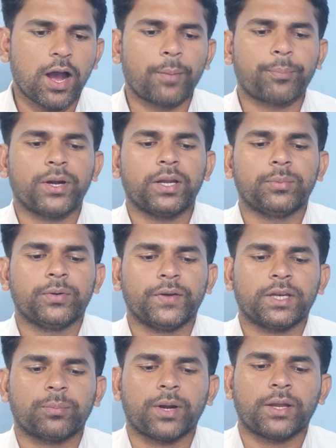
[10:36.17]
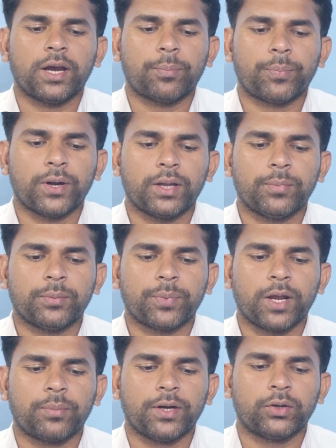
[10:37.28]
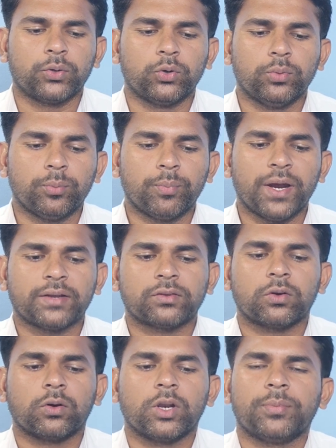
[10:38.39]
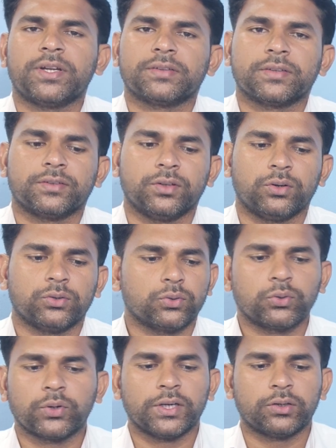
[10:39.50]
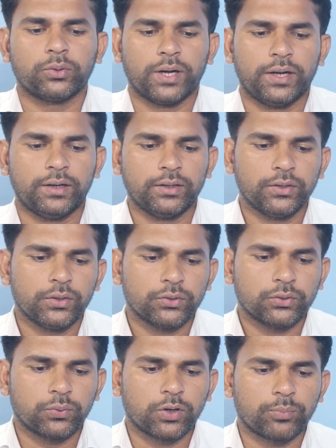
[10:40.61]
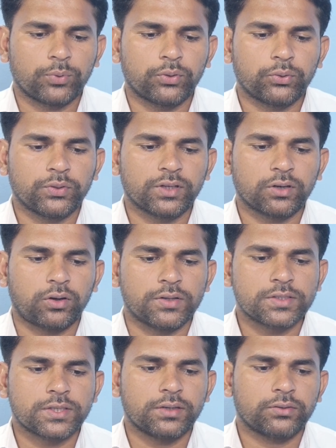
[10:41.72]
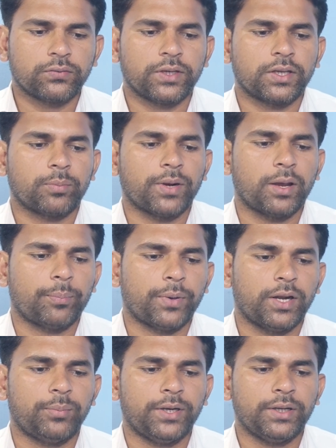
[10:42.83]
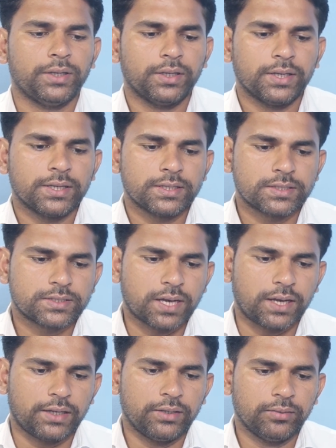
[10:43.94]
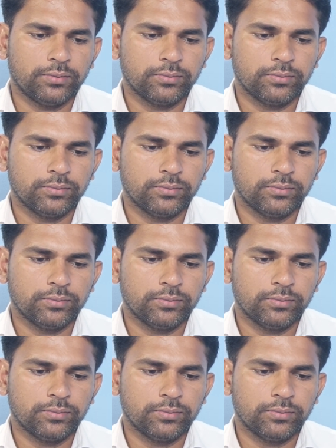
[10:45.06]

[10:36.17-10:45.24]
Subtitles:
Upper limit we can apply, upper limit pi by 2 minus lower limit is a 0, so no need to write. So 1 upon 2 is a constant, so we can apply upper limit sine